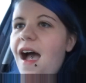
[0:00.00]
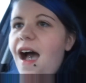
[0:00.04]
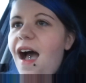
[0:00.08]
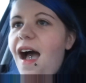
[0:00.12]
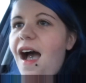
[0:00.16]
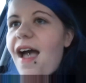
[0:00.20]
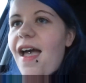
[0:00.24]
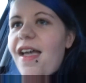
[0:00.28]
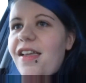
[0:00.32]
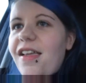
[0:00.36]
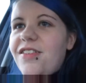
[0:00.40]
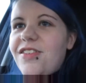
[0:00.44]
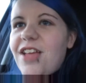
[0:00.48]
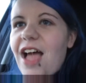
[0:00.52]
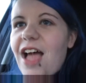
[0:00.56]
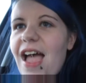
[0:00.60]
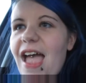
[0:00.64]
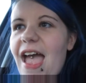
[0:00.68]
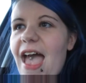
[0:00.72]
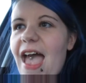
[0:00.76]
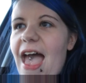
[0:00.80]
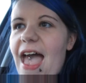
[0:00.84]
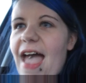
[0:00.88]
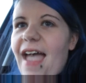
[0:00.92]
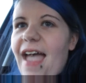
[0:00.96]
I, I
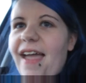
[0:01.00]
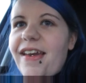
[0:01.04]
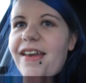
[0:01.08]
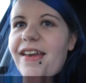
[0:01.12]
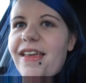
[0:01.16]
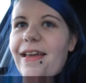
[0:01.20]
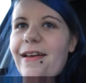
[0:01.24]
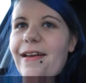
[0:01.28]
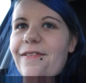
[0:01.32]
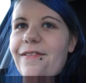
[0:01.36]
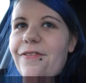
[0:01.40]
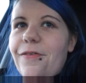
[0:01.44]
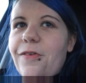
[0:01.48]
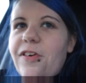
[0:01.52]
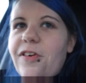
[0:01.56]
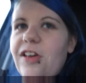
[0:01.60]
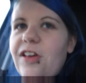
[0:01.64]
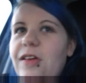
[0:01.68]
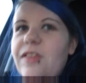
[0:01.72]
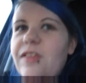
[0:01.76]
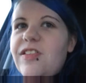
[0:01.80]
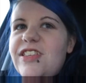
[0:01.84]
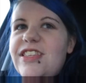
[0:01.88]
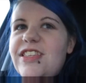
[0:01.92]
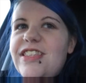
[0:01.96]
had to get it for her.
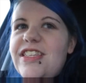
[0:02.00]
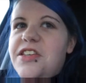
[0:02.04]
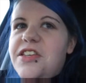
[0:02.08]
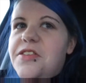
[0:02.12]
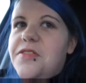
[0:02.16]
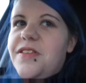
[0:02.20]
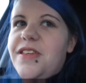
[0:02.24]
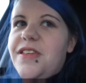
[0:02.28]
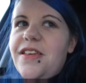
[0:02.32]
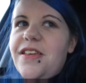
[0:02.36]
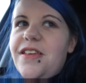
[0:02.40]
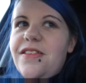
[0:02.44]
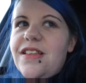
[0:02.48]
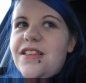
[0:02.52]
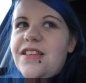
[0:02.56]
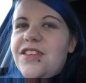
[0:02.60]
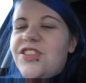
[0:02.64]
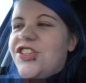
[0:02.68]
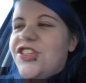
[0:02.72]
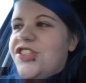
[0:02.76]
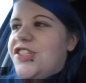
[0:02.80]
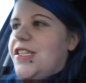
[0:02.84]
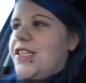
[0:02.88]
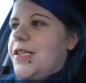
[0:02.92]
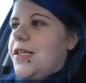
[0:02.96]
It was too cute.
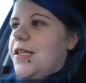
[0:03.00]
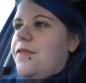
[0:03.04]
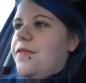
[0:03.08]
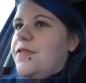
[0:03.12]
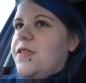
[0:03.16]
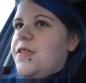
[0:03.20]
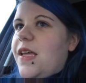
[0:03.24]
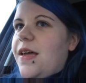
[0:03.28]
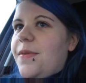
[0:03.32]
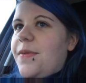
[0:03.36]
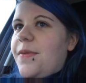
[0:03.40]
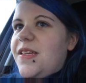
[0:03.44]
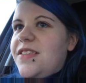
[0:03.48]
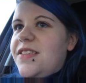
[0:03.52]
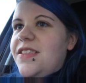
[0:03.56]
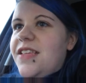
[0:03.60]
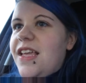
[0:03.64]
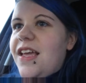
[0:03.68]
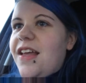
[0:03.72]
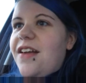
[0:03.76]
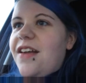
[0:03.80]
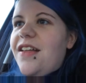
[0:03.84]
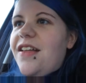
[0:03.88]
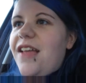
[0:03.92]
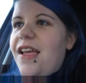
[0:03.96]
Cause she loves llamas
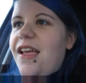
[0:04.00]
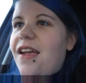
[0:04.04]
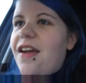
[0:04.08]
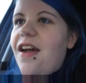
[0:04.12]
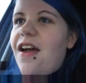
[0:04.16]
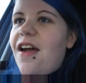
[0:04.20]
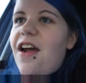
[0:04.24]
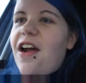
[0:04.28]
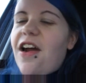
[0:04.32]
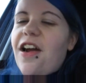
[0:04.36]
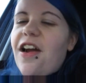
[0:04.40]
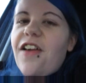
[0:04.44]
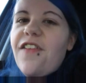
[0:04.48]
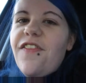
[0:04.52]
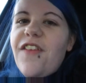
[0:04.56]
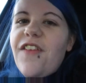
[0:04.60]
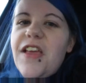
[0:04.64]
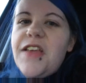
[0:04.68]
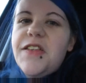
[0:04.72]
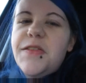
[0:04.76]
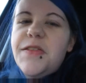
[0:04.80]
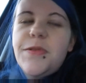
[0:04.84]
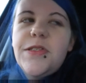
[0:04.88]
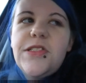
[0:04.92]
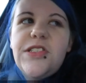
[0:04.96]
and like her
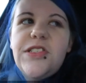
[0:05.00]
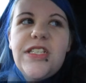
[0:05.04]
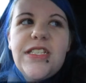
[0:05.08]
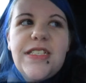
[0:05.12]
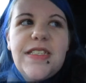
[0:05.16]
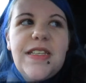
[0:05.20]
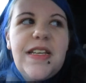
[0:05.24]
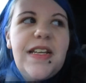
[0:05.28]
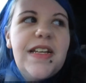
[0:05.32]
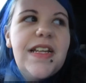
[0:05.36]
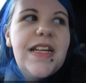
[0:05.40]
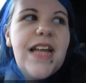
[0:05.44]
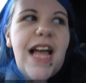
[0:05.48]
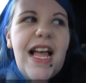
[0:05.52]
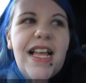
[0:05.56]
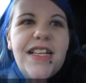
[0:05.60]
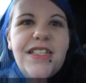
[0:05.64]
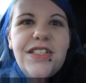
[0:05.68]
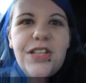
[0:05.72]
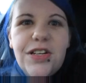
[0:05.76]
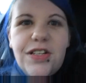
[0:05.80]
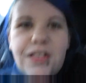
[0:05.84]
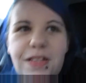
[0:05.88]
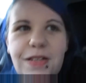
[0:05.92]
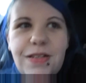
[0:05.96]
face when she seen it, I
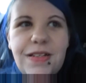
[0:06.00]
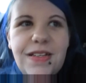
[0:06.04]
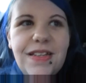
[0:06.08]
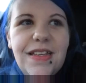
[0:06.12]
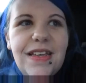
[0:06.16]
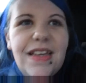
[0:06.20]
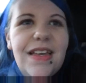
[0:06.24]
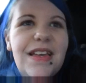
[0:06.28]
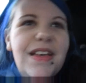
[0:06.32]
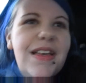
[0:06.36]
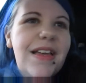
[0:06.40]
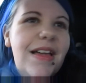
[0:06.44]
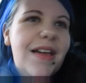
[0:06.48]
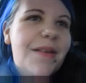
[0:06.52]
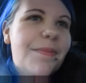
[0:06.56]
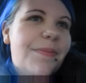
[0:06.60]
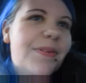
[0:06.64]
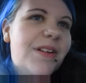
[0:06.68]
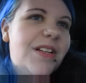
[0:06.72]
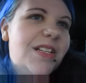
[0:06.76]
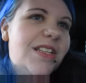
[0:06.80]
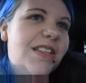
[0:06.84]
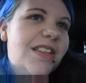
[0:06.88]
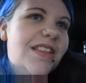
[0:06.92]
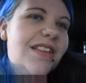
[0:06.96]
took and
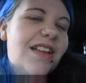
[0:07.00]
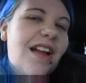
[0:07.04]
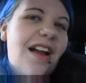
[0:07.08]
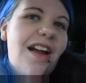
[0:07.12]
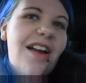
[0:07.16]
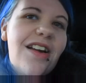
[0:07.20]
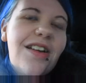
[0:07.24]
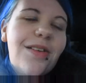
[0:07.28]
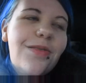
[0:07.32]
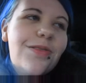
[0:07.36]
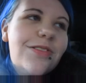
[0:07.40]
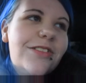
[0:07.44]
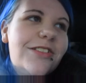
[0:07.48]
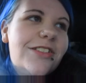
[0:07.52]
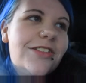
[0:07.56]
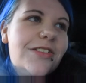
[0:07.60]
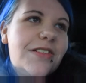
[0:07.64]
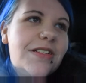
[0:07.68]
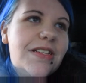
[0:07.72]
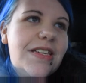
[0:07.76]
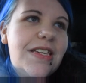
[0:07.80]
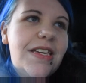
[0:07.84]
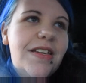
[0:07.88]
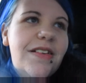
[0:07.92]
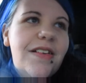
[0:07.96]
put it in the card. It was so
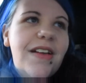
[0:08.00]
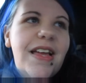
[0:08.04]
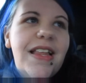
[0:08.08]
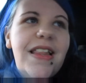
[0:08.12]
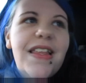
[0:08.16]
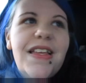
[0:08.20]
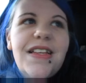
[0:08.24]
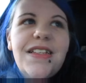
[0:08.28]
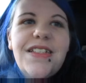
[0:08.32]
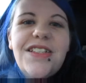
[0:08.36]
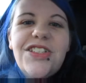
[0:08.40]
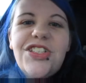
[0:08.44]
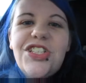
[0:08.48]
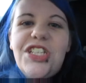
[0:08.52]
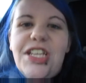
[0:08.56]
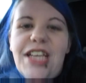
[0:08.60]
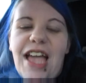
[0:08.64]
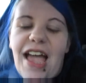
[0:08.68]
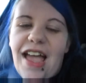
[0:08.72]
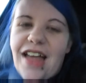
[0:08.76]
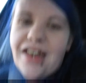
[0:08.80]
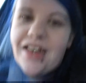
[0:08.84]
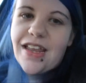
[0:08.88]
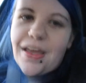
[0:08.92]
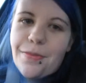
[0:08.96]
cute. And then she
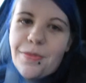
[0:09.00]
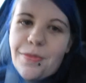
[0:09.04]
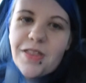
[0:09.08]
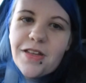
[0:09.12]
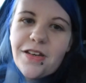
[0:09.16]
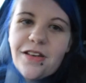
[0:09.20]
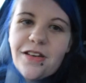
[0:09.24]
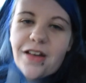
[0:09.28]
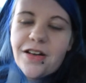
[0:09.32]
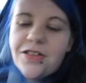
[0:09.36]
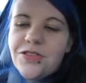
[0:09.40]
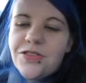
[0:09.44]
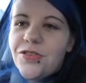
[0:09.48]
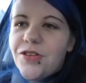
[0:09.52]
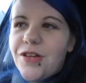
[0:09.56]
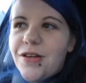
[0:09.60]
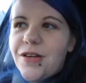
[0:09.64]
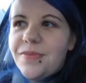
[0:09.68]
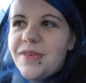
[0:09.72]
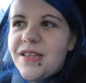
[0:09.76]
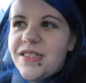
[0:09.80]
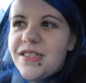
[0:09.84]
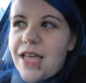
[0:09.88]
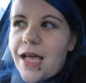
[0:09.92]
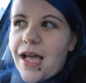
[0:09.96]
had to get me the dinosaur
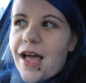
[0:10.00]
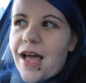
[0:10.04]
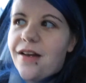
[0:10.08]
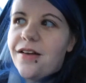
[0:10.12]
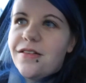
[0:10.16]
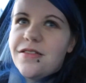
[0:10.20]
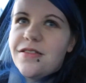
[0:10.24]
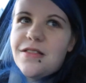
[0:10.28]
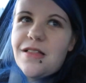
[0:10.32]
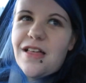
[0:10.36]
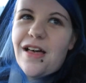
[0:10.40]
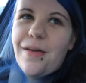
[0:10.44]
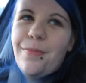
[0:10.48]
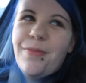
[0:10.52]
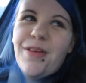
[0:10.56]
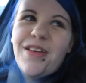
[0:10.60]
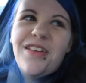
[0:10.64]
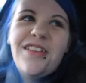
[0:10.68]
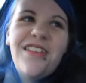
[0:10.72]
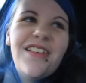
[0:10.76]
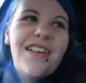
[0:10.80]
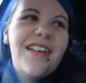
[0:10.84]
because I got her the llama.